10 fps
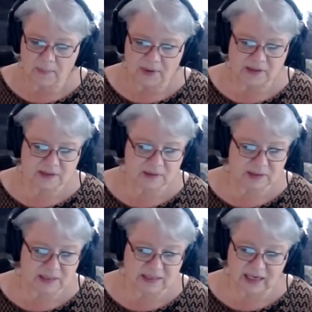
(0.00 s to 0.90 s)
is
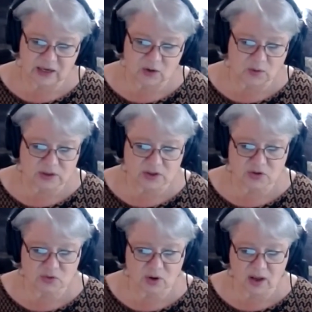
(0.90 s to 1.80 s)
the second
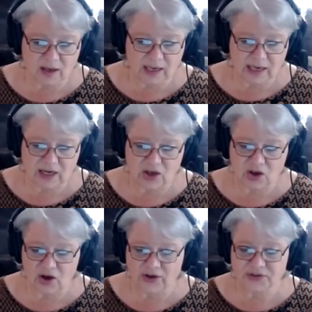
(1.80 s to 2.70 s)
oldest drug, and it can
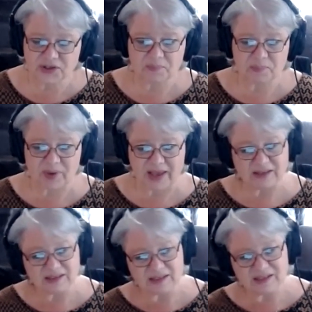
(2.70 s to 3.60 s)
cause
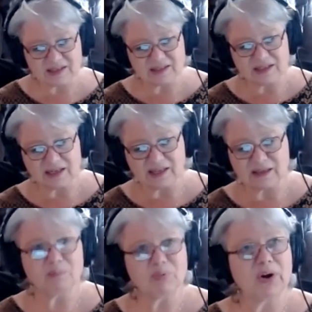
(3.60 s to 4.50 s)
imbalances in
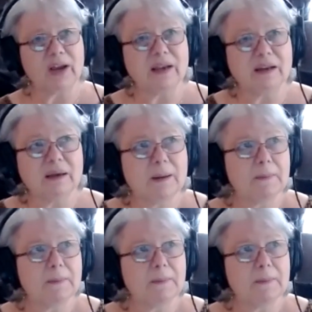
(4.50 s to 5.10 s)
the brain,